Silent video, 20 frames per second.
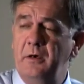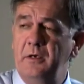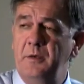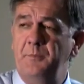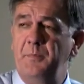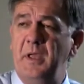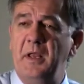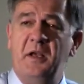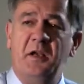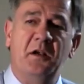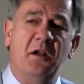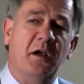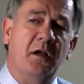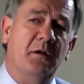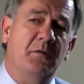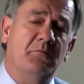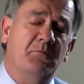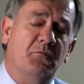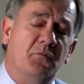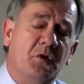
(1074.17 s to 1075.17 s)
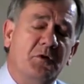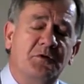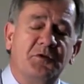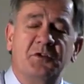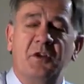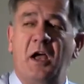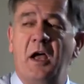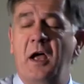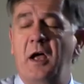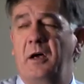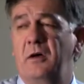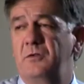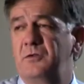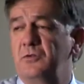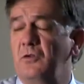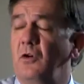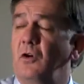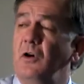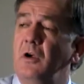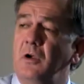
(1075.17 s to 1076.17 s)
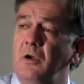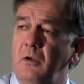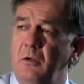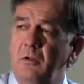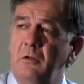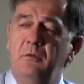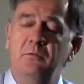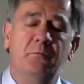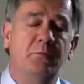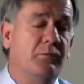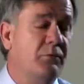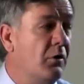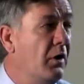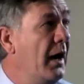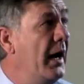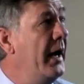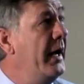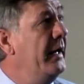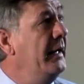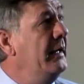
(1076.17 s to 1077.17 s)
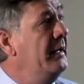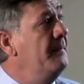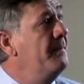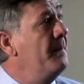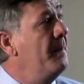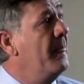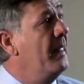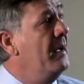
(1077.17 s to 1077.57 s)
depending on rootstock, soil, variety.